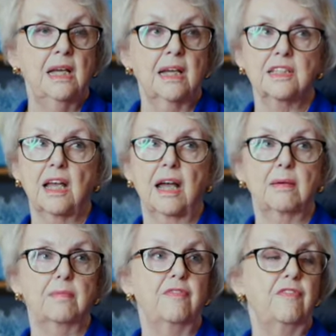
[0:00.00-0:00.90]
Because I
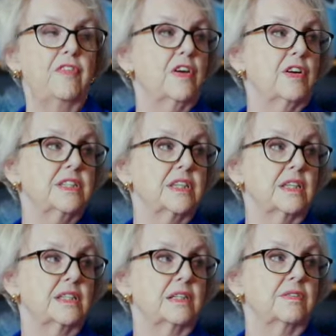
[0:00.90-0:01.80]
am very
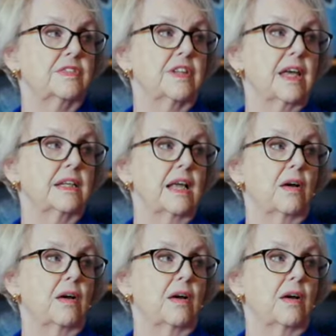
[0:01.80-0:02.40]
sensitive to that now.